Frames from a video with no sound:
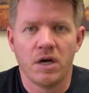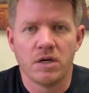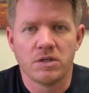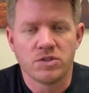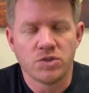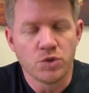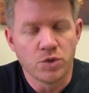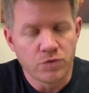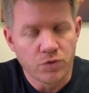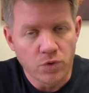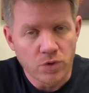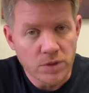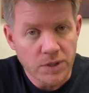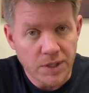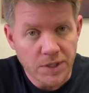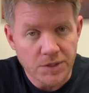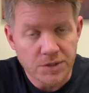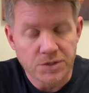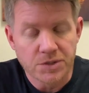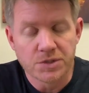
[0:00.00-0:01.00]
2 to 4
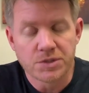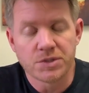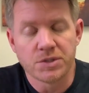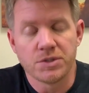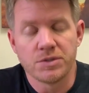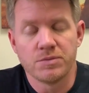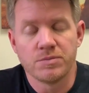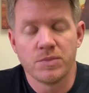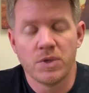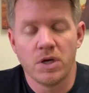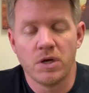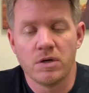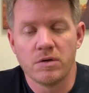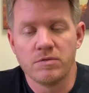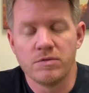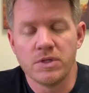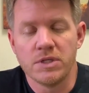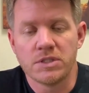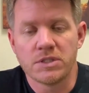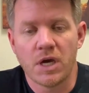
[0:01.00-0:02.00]
layers or so
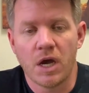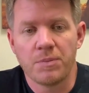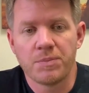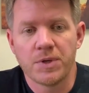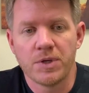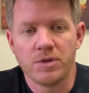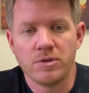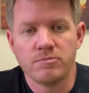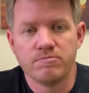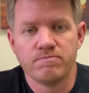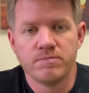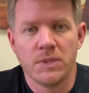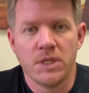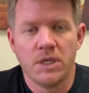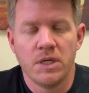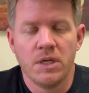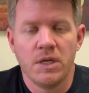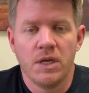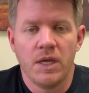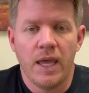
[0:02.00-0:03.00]
of the top coat.
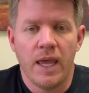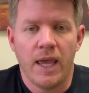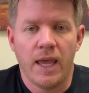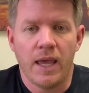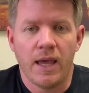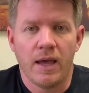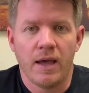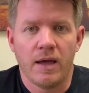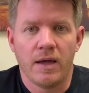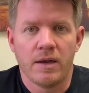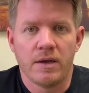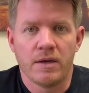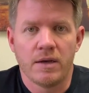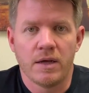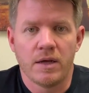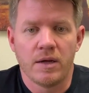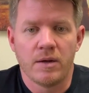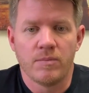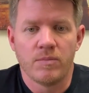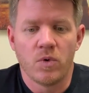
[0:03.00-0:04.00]
And
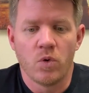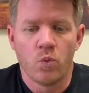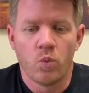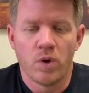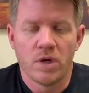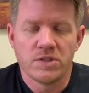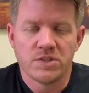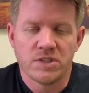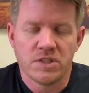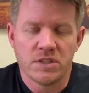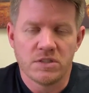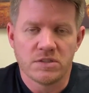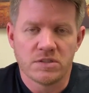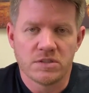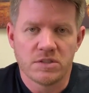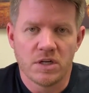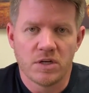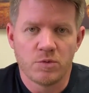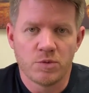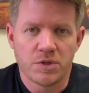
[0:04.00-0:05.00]
once he's
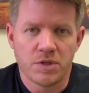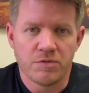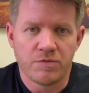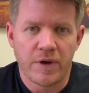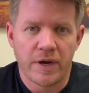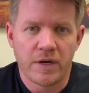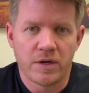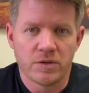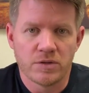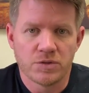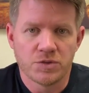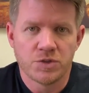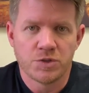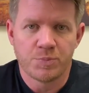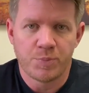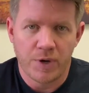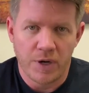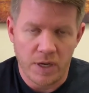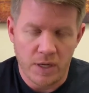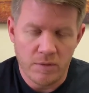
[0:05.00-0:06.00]
done with the final
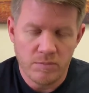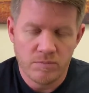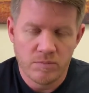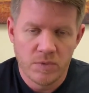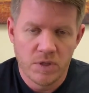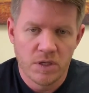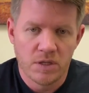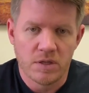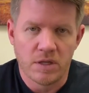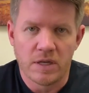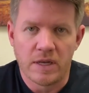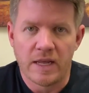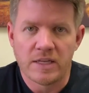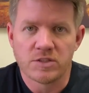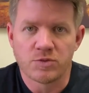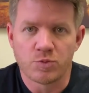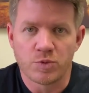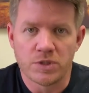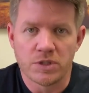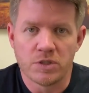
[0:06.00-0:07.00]
spraying, then
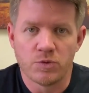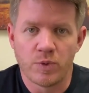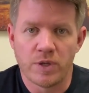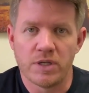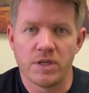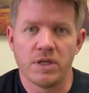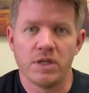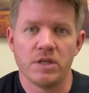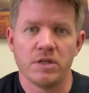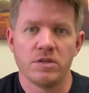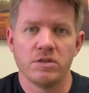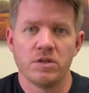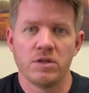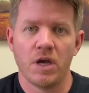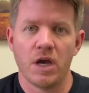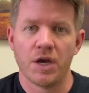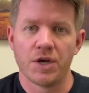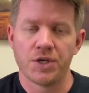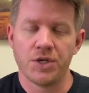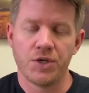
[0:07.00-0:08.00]
that's really when the
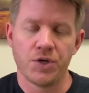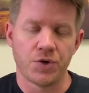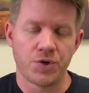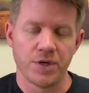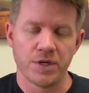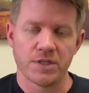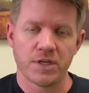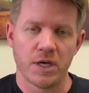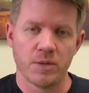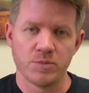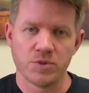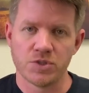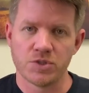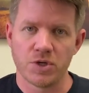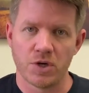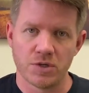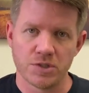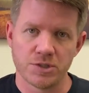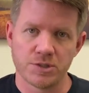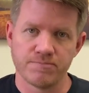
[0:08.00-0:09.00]
curing time
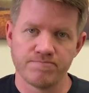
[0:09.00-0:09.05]
starts.